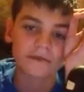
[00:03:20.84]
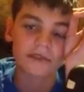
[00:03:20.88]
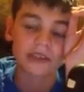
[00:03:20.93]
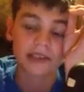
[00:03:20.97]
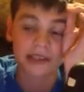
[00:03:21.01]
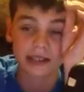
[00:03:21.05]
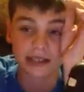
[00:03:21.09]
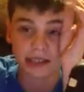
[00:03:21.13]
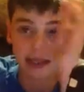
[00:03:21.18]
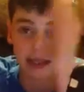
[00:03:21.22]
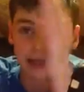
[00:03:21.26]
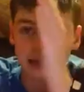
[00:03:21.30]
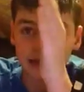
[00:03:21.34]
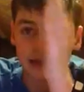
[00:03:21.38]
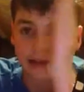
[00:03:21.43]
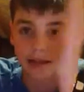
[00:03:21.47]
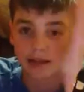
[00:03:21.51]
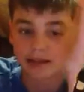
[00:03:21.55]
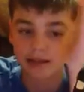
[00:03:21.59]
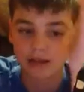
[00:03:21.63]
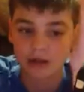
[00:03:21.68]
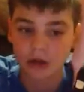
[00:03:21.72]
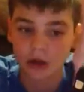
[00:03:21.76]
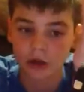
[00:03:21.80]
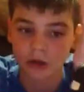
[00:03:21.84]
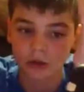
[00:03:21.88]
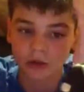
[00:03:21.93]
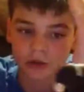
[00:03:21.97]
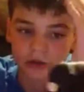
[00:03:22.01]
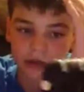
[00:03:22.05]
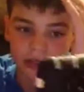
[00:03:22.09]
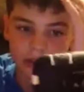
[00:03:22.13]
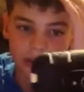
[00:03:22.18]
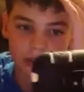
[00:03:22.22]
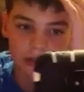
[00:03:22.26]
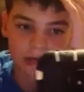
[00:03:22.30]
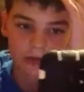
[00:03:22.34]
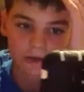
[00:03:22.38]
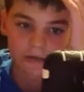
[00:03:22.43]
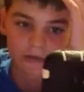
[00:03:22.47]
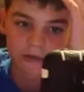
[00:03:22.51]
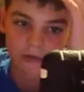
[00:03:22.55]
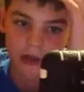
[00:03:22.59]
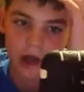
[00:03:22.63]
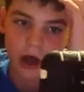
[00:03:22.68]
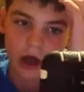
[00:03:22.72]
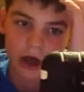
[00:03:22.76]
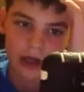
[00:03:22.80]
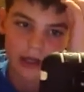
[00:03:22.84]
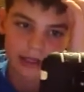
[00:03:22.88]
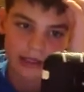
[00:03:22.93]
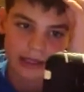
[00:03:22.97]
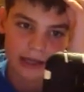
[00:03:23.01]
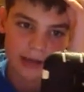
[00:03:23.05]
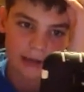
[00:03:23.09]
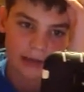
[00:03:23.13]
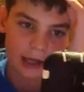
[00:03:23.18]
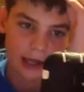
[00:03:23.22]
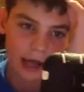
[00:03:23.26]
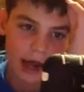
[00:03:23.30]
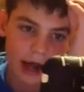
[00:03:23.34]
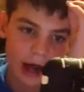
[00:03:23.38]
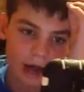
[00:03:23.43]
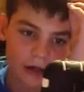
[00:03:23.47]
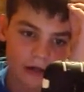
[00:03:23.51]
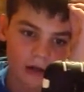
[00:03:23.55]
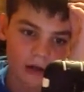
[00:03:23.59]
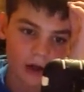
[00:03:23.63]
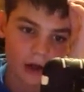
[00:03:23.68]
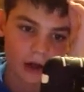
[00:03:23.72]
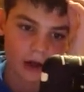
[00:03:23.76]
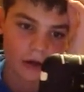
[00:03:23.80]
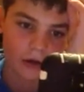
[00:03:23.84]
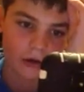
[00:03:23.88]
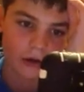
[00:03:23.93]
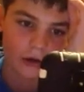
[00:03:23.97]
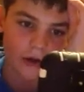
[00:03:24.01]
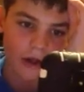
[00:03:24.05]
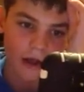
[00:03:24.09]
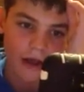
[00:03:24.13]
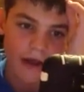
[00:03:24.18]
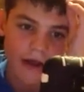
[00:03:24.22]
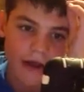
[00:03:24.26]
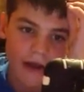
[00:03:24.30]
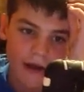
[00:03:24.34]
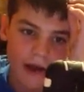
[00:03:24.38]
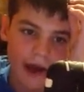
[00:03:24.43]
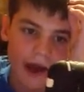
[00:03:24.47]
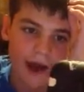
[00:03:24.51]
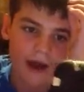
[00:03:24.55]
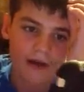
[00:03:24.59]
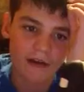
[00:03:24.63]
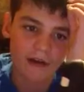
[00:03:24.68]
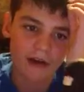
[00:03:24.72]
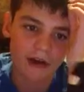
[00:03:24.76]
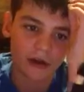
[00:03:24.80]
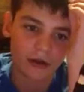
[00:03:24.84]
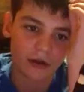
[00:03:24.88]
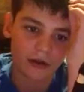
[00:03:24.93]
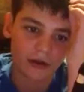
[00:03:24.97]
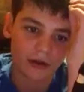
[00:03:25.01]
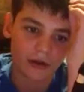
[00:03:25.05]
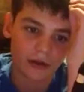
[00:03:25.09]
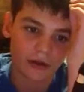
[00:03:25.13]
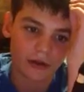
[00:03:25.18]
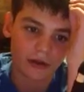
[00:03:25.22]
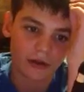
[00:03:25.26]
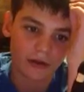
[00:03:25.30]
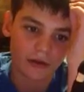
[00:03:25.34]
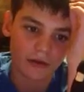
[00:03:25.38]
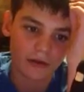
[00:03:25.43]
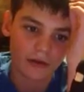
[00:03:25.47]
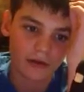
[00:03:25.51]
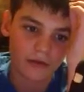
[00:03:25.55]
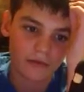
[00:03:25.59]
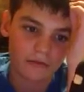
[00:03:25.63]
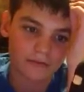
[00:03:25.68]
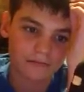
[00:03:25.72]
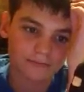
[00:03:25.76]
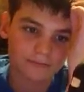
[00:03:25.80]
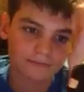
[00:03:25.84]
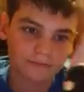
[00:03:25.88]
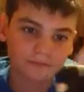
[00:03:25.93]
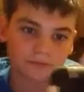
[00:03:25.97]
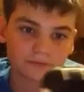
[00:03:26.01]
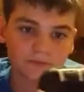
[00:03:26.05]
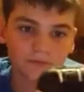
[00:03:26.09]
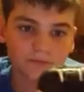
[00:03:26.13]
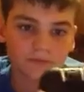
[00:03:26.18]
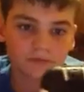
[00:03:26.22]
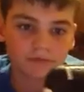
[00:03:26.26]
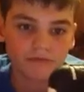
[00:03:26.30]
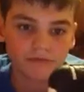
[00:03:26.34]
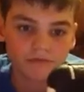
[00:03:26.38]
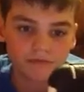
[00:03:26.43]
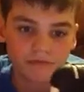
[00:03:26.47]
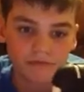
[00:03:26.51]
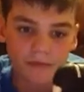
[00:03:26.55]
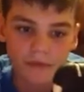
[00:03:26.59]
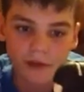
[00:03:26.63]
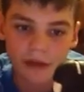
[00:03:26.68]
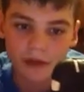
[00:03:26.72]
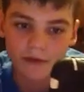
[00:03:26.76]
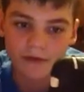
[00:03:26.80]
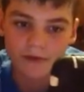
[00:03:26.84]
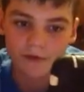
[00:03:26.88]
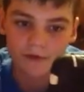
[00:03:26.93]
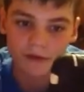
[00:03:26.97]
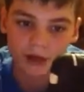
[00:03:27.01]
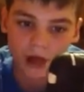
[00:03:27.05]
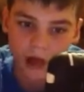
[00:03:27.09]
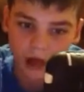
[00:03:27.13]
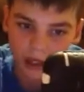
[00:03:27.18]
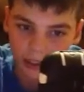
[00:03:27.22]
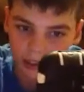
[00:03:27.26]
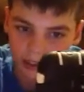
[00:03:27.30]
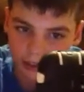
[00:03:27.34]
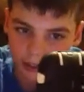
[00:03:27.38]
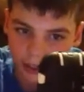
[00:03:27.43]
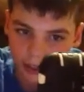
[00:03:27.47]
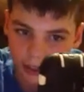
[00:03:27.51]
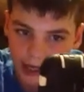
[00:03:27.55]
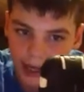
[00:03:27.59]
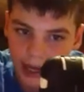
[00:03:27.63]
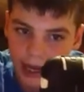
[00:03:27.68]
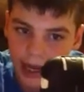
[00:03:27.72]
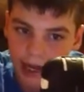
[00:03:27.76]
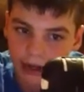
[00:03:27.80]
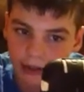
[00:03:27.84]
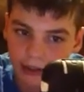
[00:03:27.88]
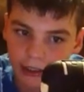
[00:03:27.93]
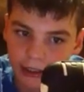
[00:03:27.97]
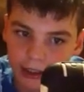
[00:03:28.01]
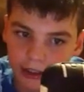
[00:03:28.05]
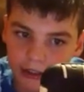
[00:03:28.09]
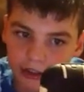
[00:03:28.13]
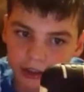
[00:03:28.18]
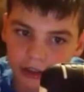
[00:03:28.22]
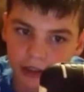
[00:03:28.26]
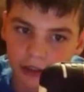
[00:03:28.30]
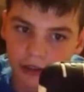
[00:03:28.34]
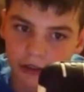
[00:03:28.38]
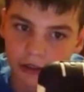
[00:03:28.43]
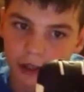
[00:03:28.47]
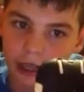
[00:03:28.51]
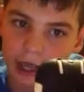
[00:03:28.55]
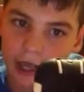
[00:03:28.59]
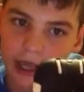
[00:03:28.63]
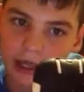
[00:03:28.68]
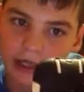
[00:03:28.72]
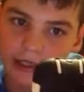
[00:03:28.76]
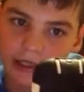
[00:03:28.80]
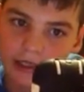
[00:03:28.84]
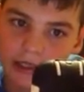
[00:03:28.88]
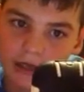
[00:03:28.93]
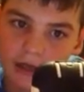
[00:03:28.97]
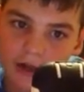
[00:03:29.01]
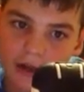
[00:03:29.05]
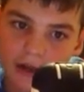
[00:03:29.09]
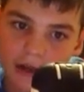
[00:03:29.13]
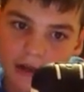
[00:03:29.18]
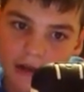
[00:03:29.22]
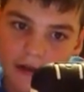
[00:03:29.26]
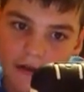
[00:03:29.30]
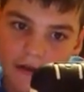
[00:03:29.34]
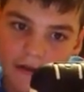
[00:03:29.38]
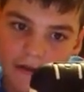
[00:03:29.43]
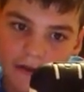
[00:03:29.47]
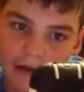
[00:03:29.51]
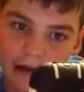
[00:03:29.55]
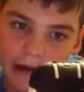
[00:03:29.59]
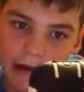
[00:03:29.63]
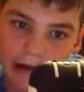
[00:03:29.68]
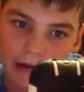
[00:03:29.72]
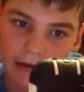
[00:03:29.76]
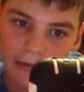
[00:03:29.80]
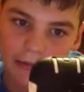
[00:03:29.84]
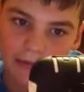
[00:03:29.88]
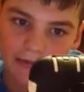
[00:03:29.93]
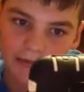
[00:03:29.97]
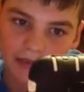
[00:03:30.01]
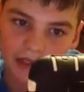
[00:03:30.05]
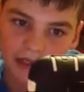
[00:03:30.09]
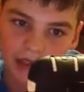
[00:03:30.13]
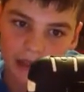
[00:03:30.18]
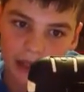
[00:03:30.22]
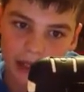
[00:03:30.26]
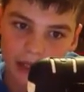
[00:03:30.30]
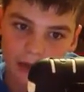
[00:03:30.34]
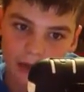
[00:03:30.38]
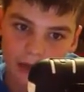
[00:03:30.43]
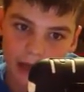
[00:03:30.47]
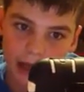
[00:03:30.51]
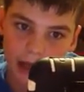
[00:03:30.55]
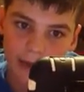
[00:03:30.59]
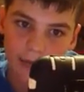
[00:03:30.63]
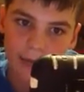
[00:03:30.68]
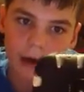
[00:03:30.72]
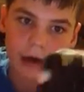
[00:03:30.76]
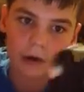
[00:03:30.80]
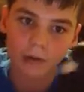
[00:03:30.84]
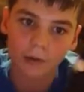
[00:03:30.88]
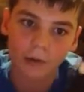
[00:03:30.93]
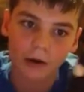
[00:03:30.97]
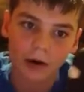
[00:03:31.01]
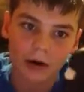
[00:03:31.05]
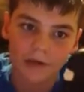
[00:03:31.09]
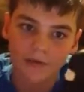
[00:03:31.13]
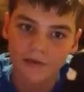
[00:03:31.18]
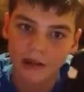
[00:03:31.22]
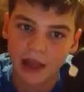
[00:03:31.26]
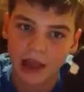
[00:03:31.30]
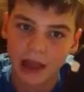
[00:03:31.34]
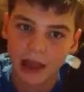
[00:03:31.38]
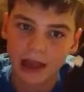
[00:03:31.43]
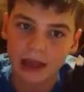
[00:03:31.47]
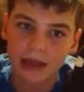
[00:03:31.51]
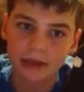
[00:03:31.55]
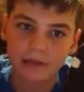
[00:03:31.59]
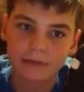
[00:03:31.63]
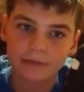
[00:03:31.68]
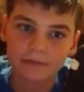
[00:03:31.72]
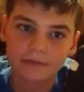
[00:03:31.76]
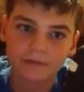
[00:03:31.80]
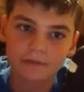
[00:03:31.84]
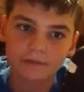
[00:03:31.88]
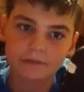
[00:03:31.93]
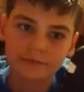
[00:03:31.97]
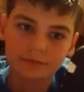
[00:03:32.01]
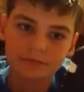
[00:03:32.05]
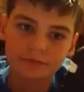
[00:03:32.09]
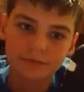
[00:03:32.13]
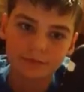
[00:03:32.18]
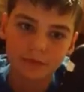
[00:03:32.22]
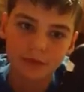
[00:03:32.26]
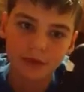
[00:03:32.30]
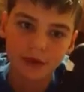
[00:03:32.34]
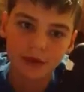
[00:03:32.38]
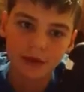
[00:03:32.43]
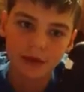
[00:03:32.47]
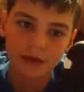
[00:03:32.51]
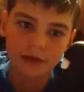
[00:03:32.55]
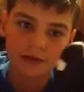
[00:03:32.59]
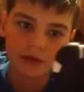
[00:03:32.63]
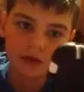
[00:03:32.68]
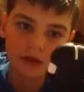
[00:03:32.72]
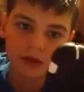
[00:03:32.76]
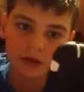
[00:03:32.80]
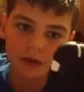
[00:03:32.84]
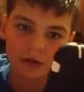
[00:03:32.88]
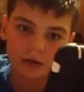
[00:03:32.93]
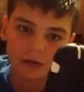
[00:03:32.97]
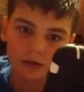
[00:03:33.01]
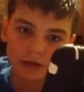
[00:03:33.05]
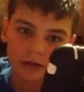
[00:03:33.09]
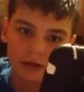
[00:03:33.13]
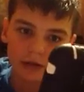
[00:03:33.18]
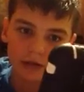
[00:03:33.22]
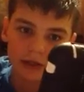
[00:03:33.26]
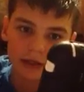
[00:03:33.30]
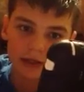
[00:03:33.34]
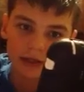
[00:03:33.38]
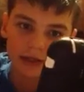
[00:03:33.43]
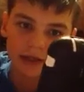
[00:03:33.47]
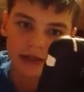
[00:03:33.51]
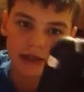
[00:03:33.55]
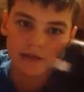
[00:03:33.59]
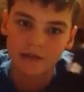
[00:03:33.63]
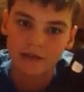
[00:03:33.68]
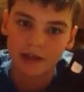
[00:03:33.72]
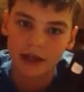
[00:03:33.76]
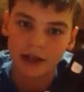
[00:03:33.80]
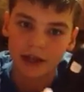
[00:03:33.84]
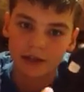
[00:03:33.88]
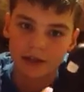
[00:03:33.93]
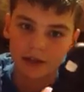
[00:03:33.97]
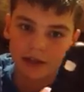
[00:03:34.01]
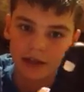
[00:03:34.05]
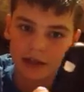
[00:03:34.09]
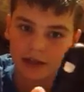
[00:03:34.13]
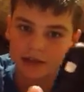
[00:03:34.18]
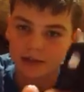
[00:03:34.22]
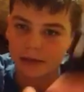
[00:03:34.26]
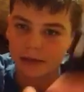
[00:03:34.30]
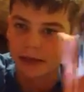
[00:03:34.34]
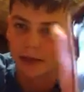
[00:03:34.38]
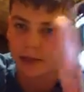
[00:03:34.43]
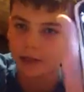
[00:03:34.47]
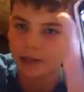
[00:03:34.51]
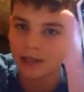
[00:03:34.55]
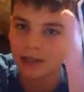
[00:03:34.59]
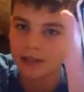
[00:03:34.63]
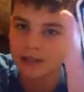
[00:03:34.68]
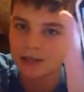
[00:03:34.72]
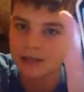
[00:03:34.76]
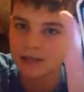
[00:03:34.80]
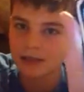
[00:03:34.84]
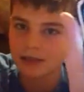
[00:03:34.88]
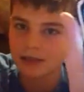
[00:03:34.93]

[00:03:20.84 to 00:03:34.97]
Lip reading: since those vlogs. I mean, I'll go to those vlogs right now, and I'll show you guys. So, like, we got part 1 of 8. So, let's see if you guys, do you guys remember this?